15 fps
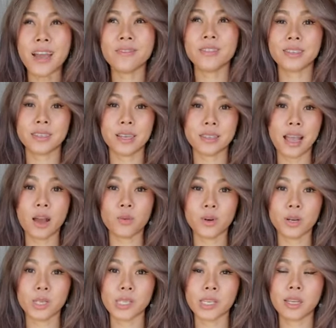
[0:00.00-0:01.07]
6
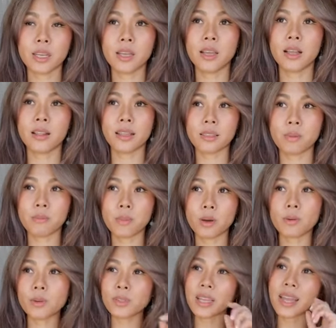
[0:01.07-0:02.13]
hours. Like the
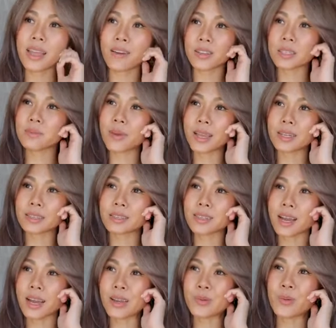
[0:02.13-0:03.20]
most I have spent
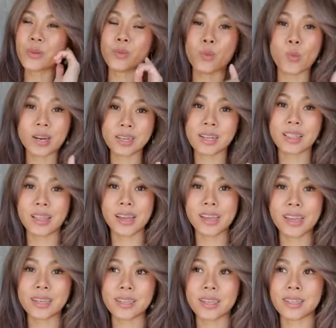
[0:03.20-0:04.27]
time with one
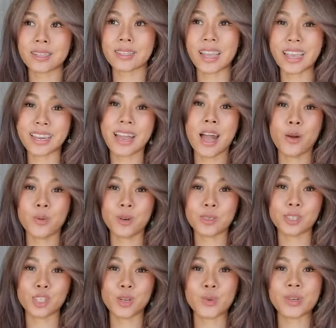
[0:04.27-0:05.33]
client is 8
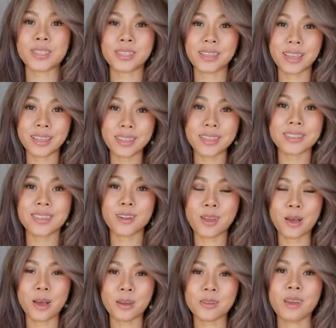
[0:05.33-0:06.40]
hours. She was in the
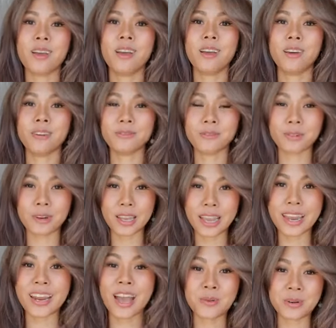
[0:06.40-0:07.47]
salon for
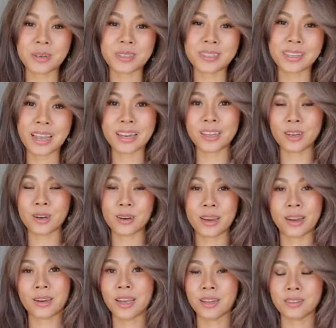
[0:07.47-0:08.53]
8 hours getting her
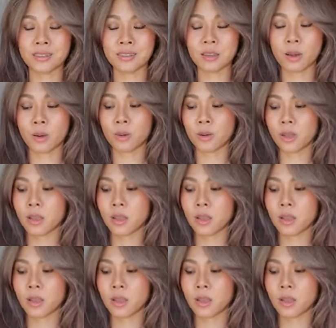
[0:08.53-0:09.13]
hair done. So